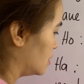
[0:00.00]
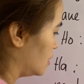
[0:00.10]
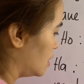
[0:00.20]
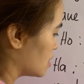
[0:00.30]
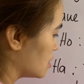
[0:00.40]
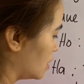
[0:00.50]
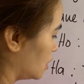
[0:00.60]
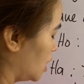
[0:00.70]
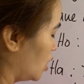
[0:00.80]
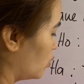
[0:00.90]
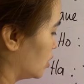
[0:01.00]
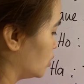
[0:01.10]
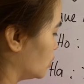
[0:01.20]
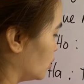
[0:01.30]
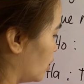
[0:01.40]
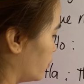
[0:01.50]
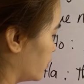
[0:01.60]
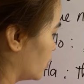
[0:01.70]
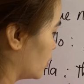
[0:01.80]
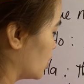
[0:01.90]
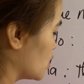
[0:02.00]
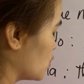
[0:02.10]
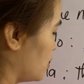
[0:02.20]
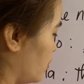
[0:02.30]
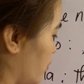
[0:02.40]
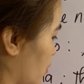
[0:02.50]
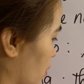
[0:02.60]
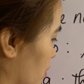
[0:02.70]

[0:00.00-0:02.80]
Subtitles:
is not equal to, of course, before.